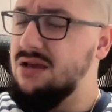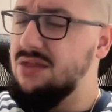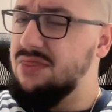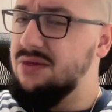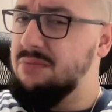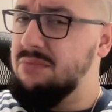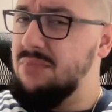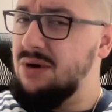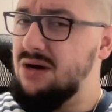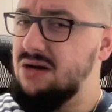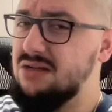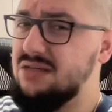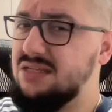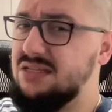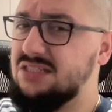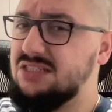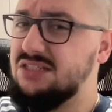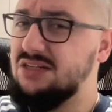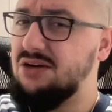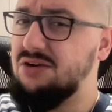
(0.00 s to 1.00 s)
The
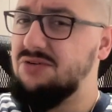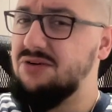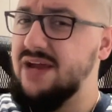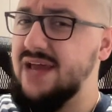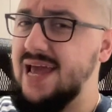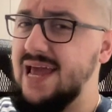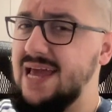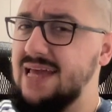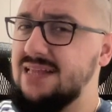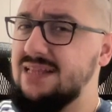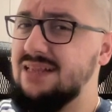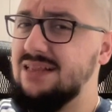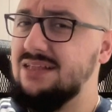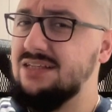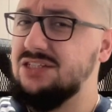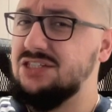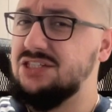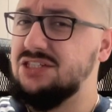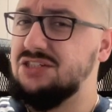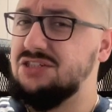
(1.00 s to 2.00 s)
markets are an
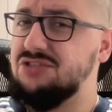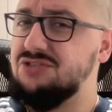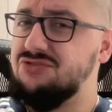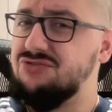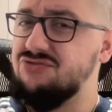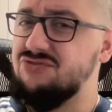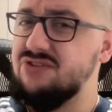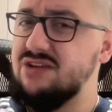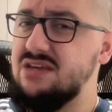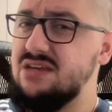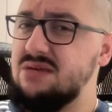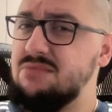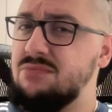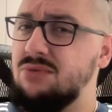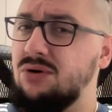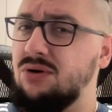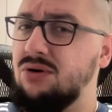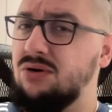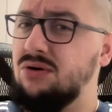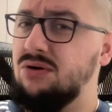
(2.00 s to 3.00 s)
endless
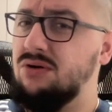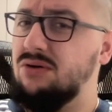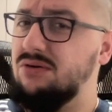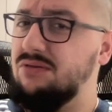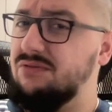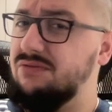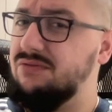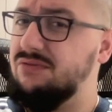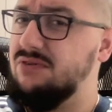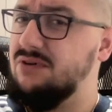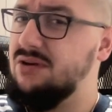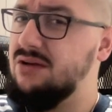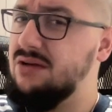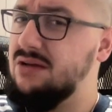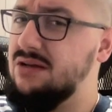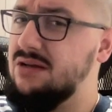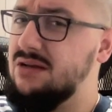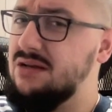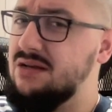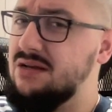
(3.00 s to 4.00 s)
stream of
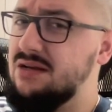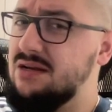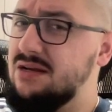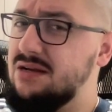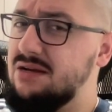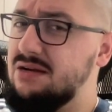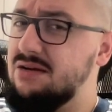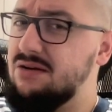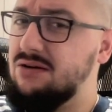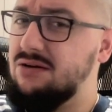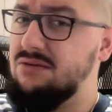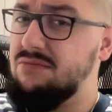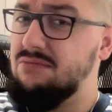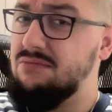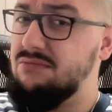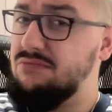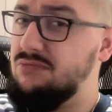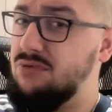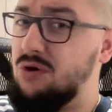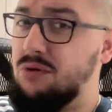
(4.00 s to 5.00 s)

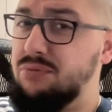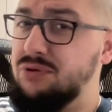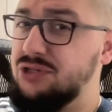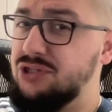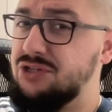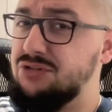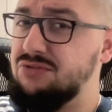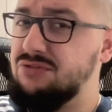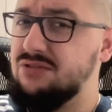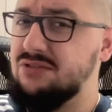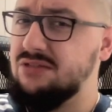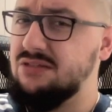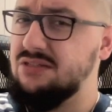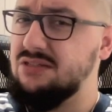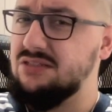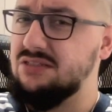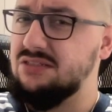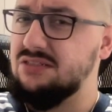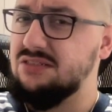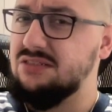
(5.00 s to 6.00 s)

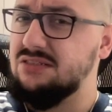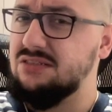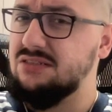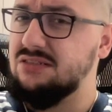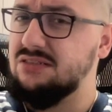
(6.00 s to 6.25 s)
opportunities,